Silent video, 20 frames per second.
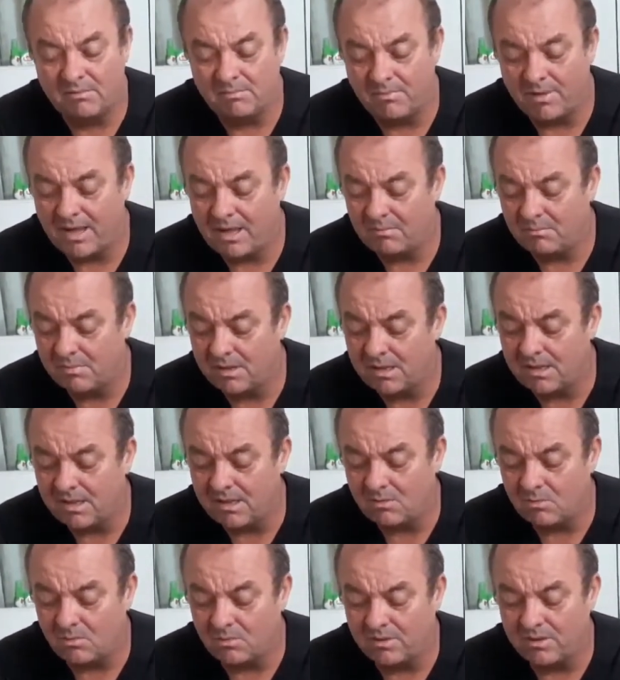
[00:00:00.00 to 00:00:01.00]
Might
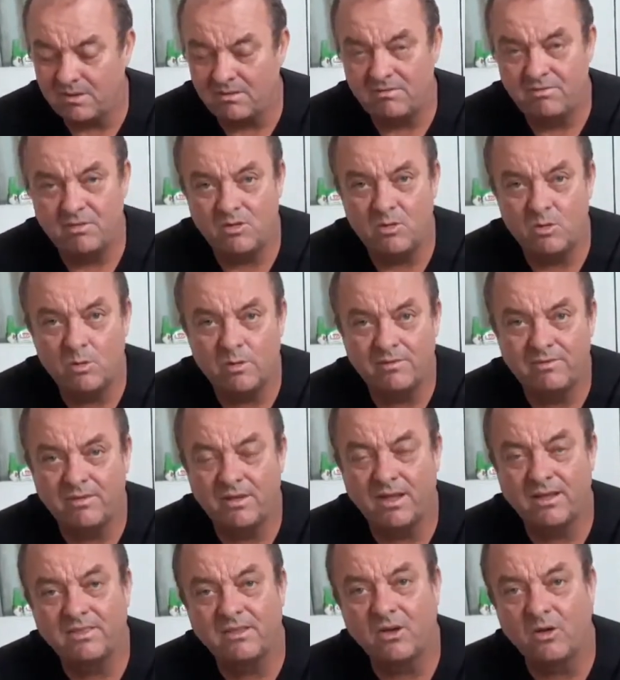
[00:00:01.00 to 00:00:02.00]
be one of the few, if
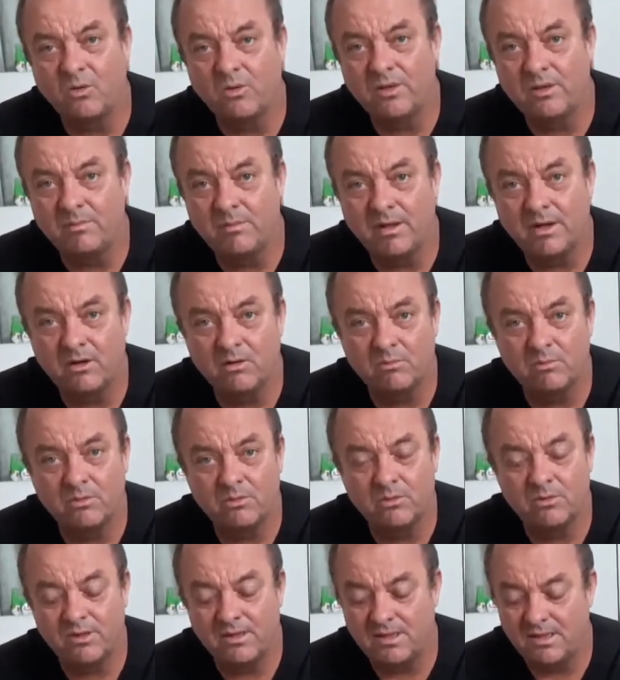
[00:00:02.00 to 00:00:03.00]
not the only
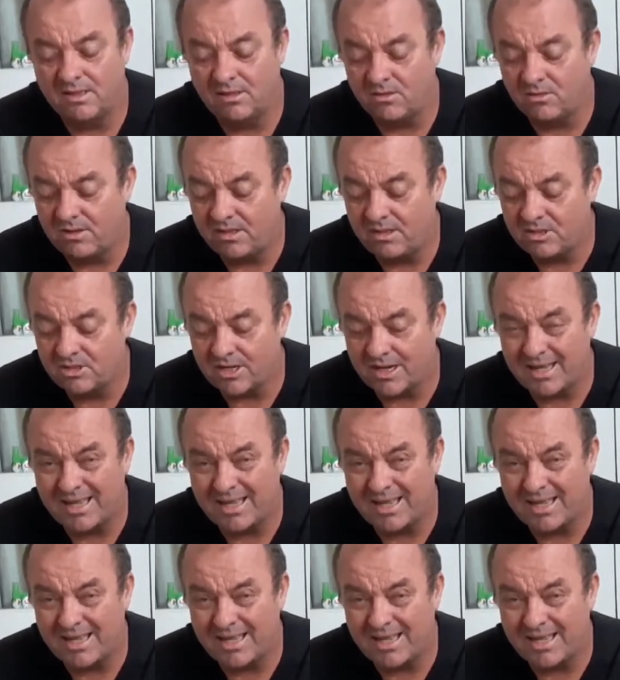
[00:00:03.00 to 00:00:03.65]
microbrew in Indonesia.